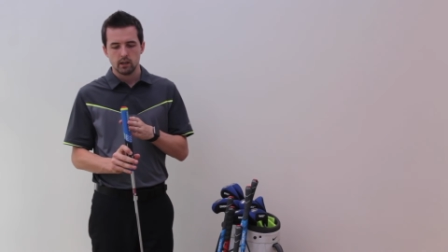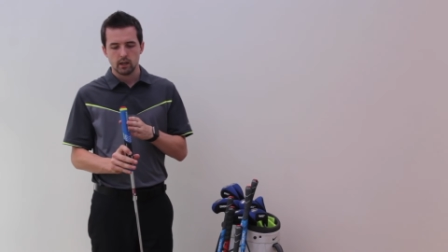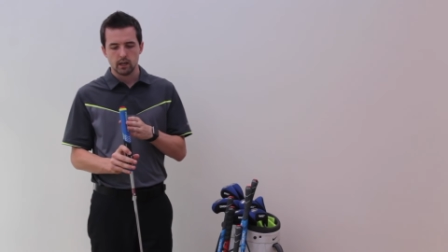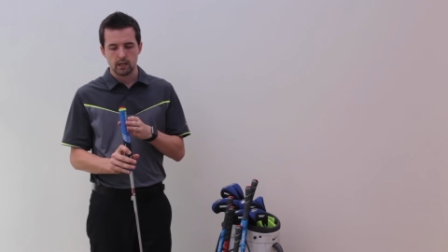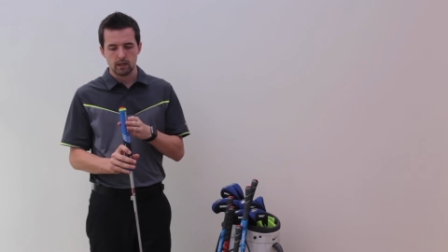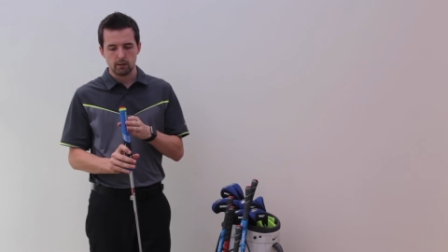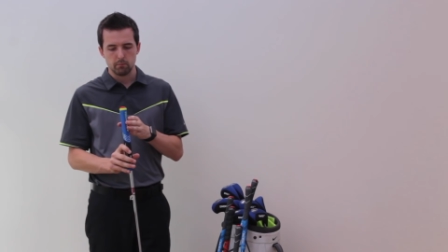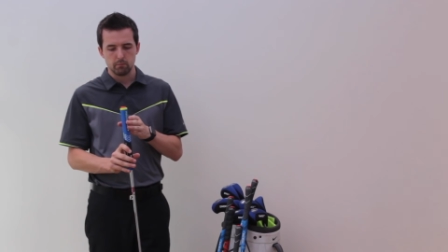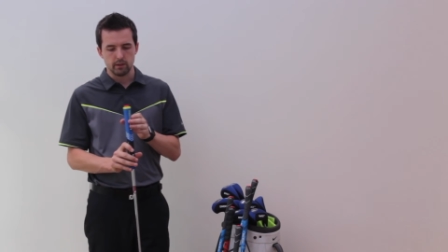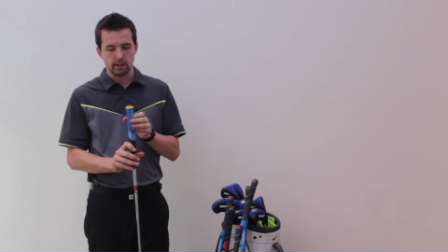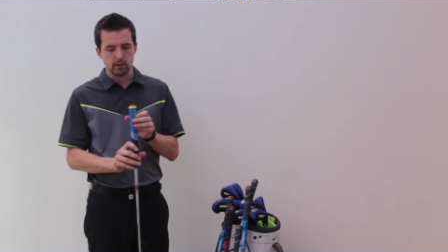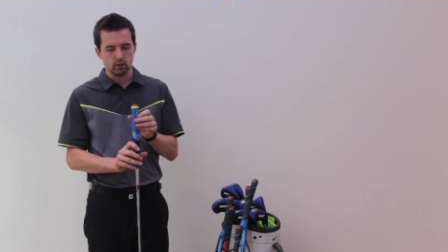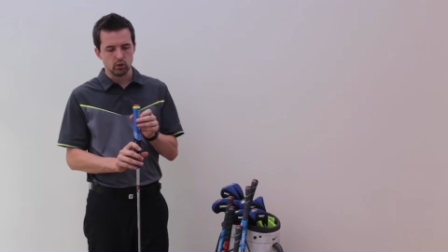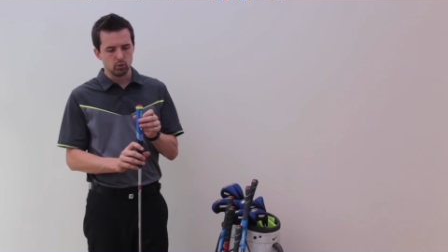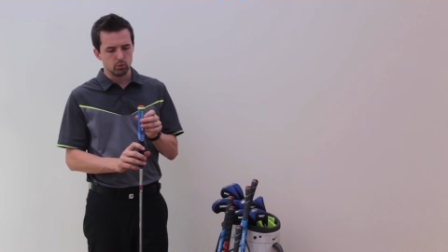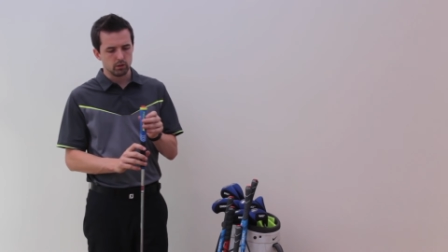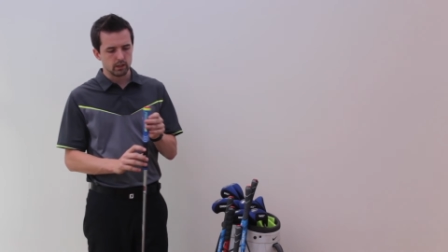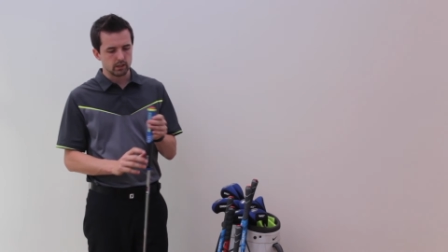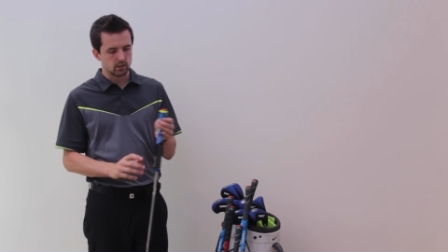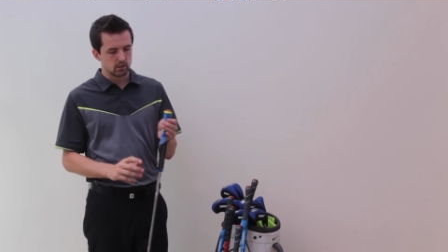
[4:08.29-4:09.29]
Um, they're
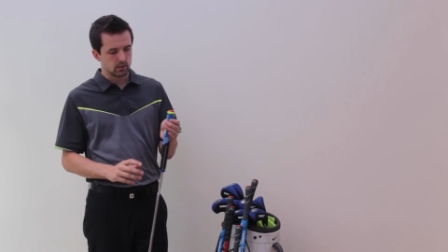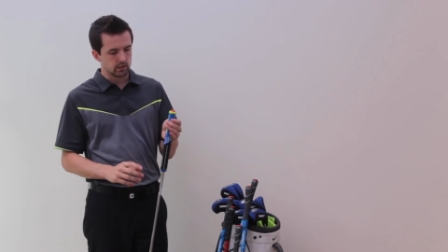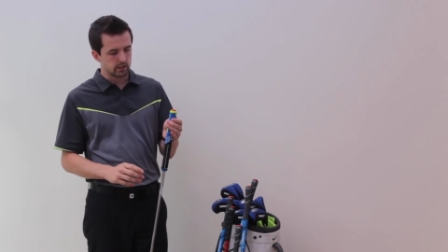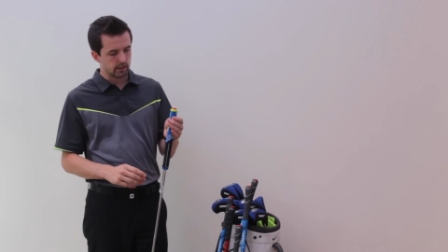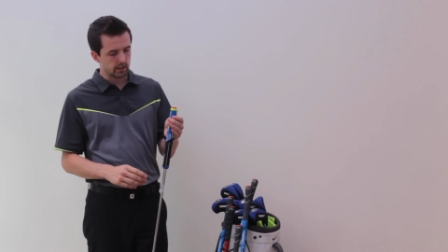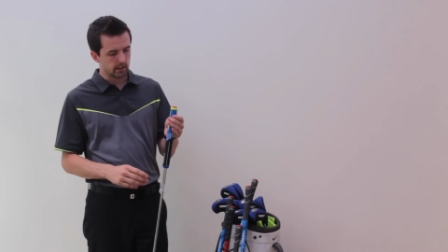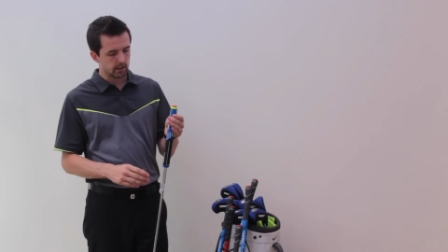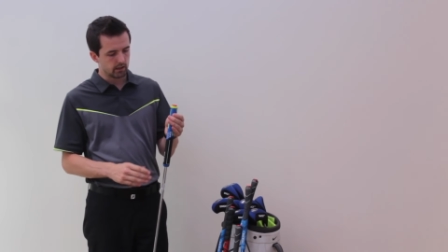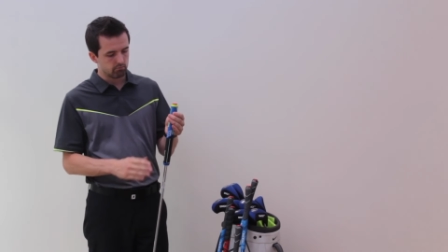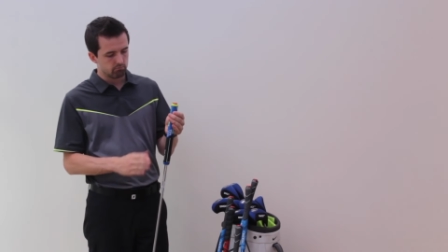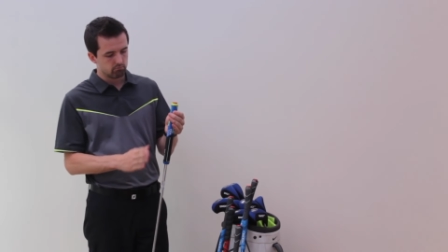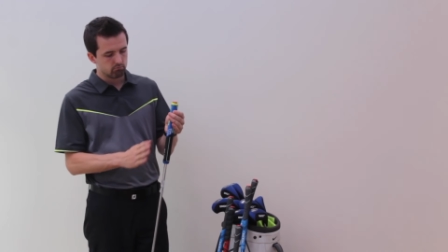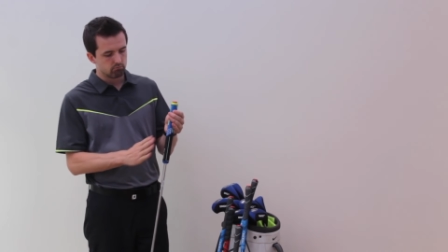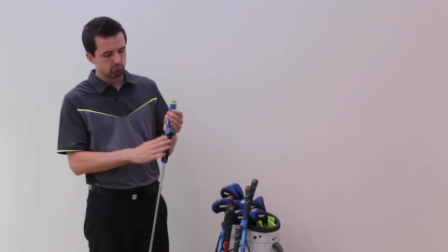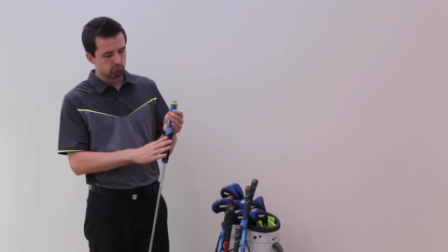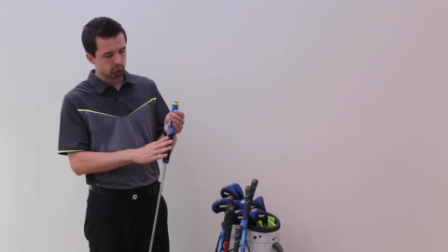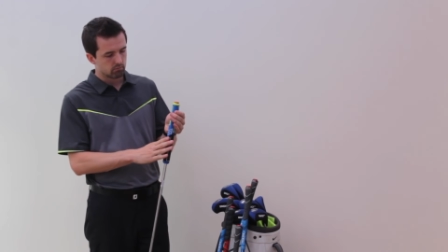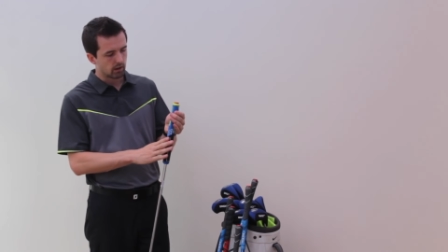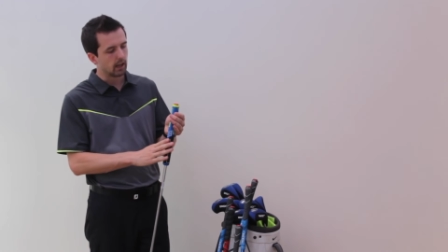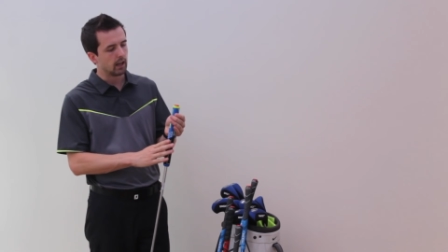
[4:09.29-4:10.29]
new this year.
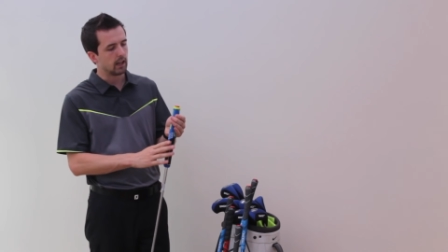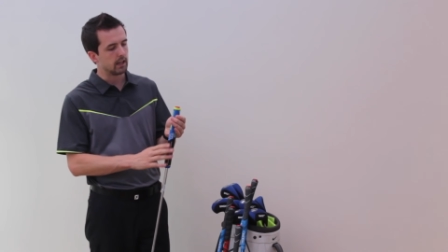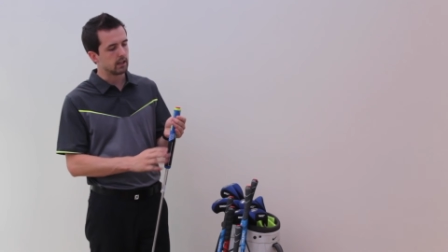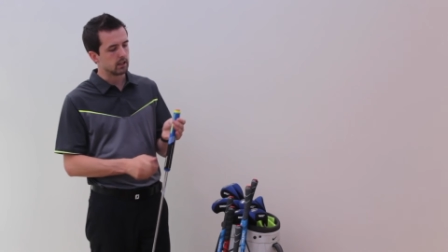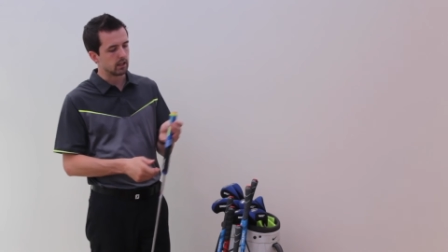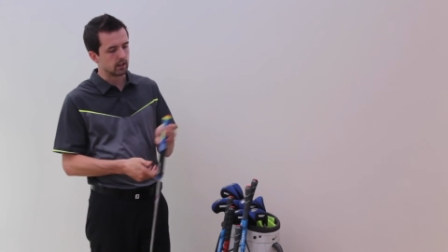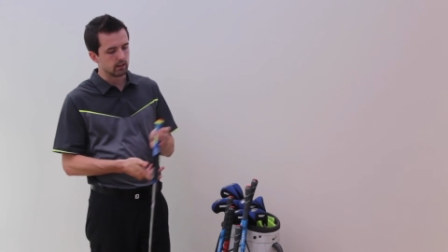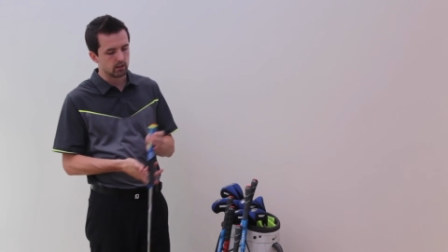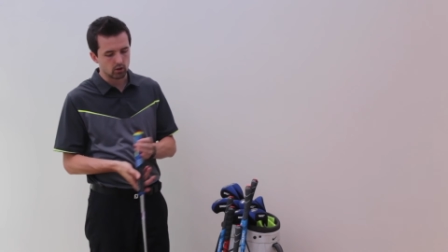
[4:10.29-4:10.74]
I like it.